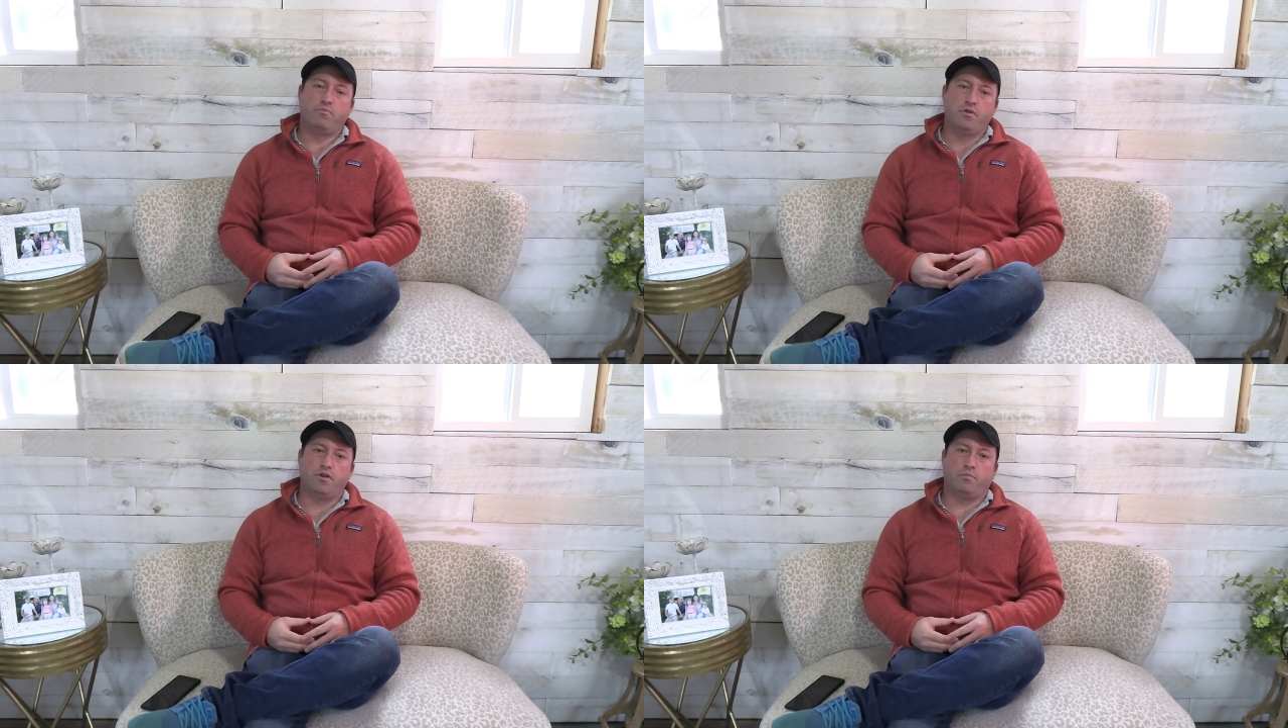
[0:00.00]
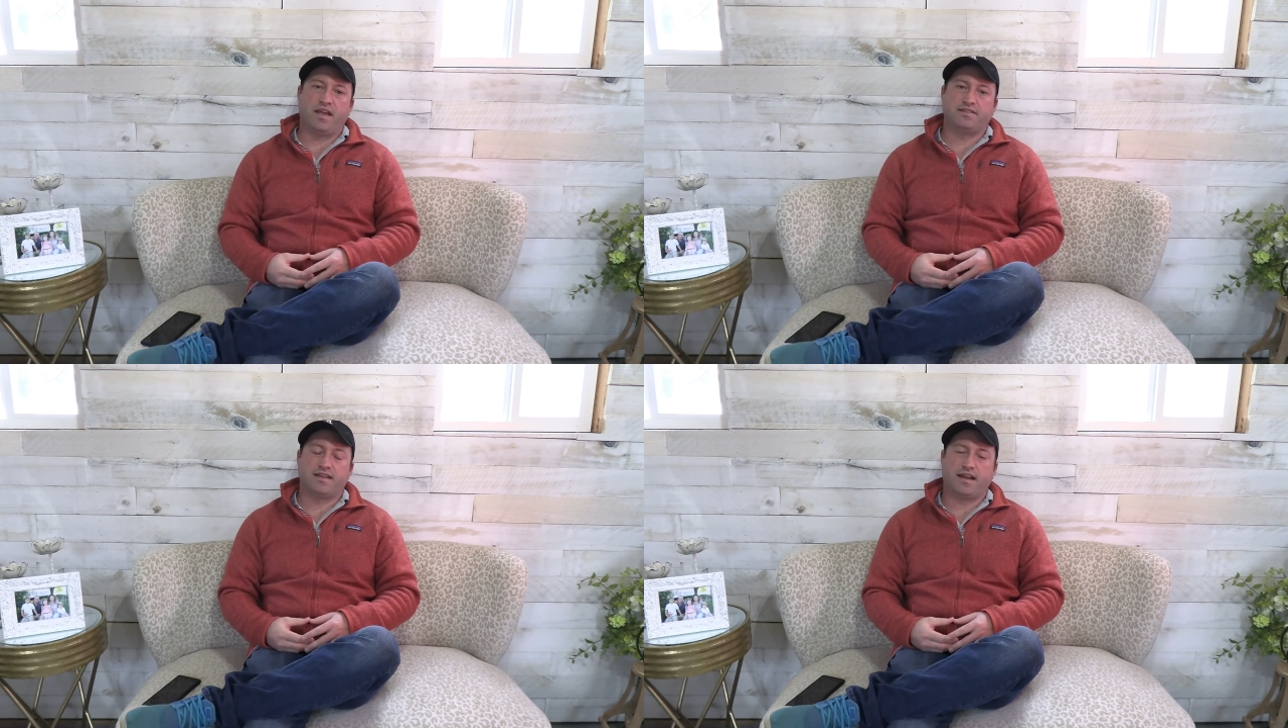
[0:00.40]
You know,
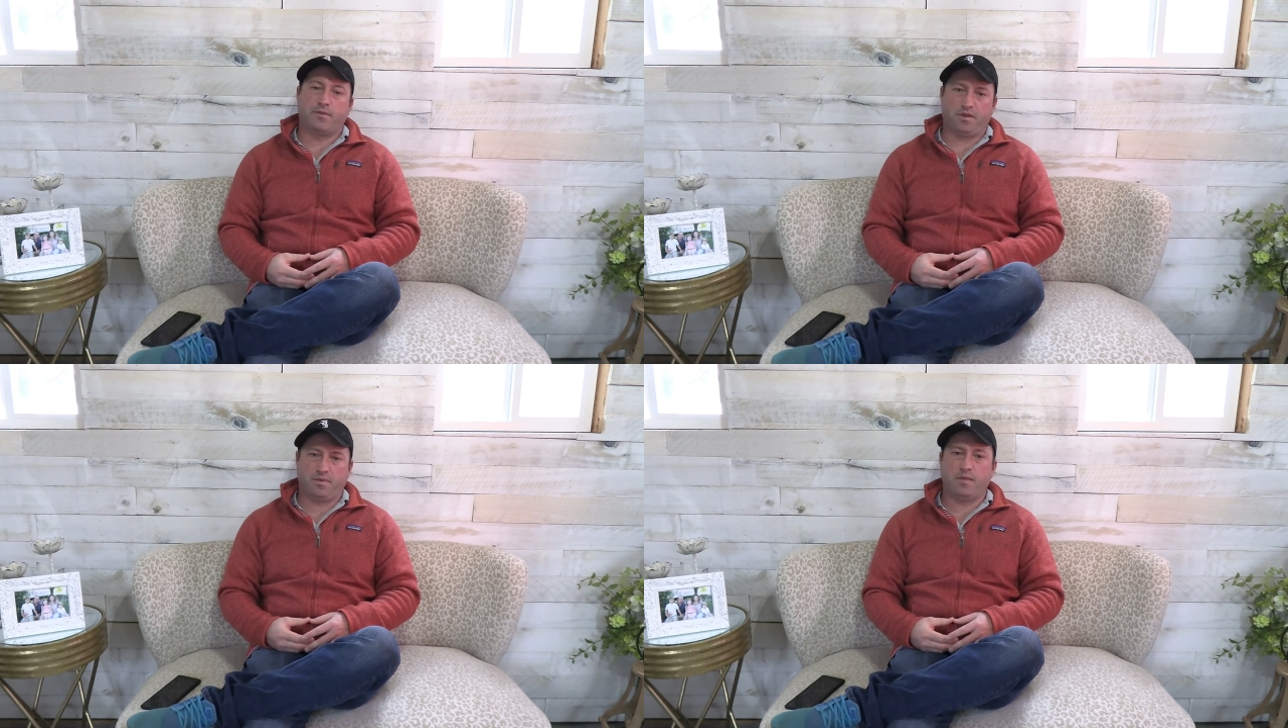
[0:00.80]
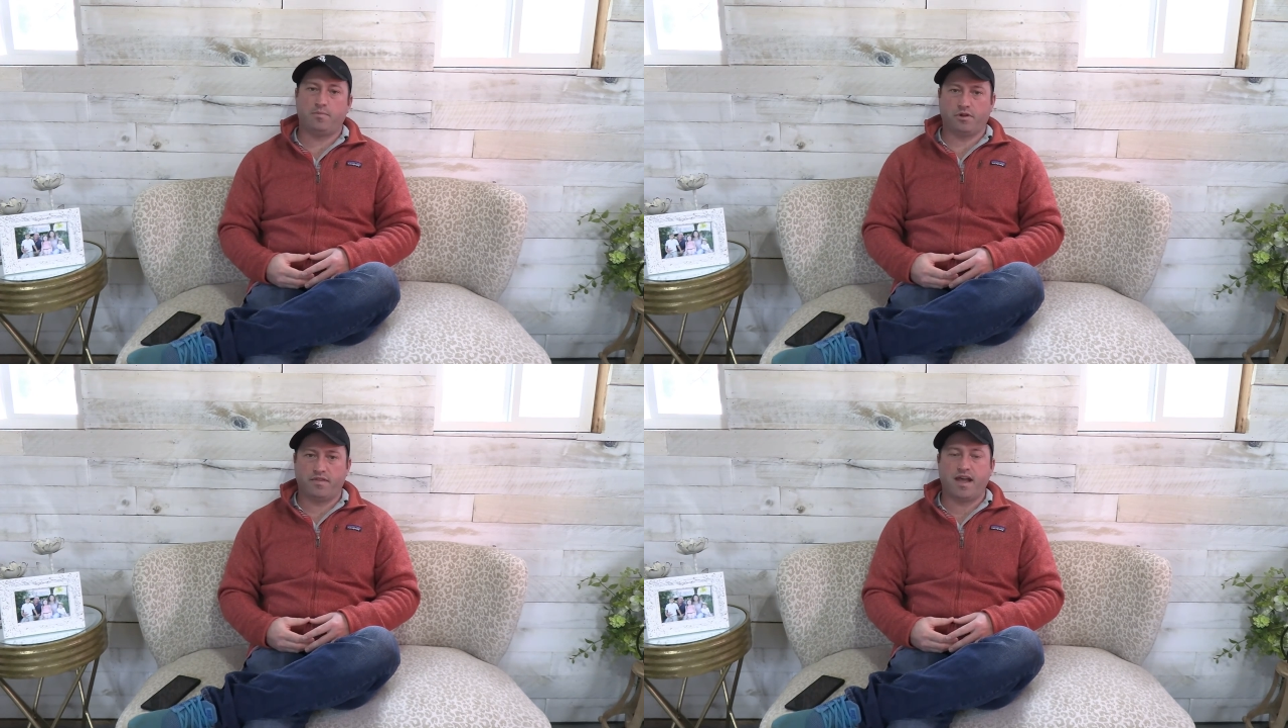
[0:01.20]
based on how many
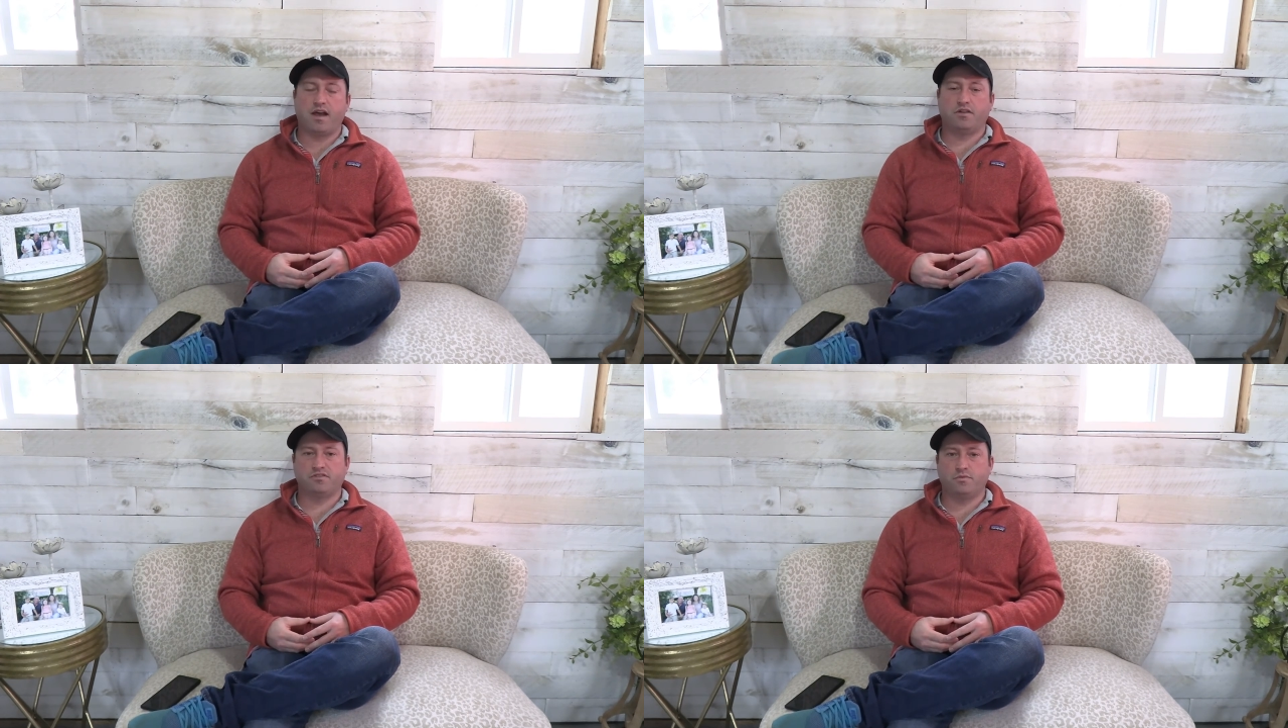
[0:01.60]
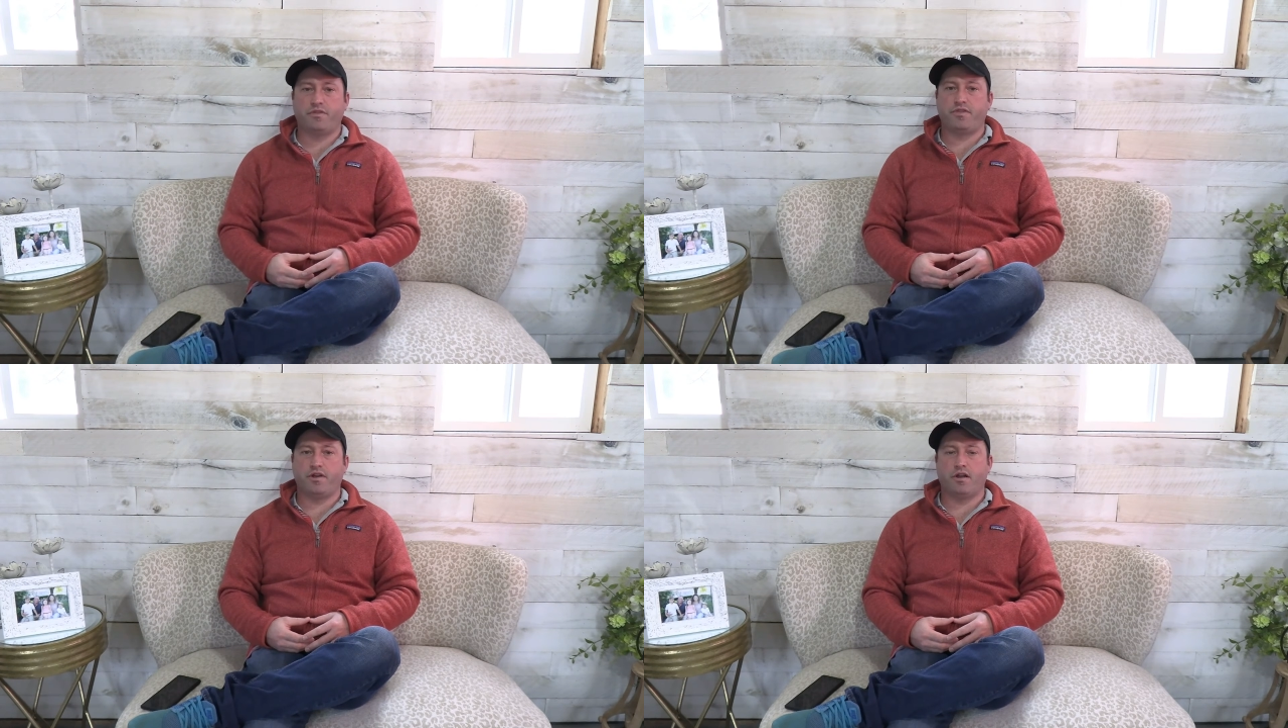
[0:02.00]
people are in the house and
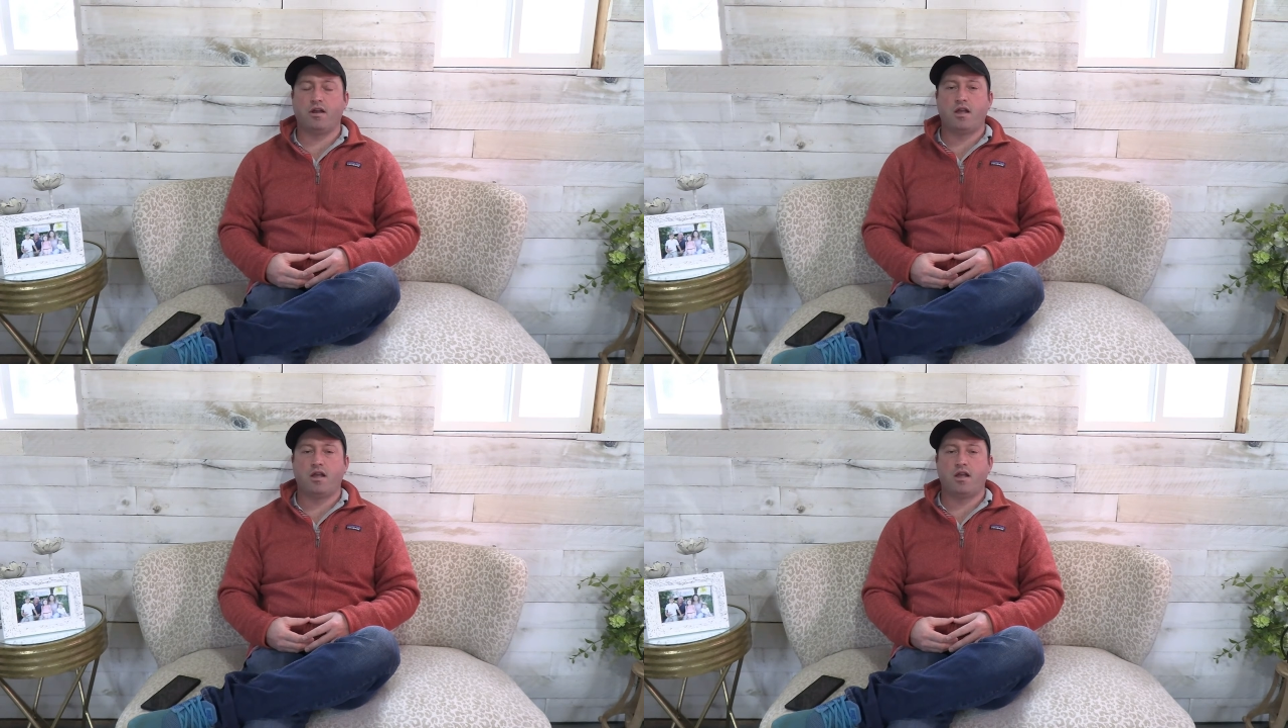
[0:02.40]
what their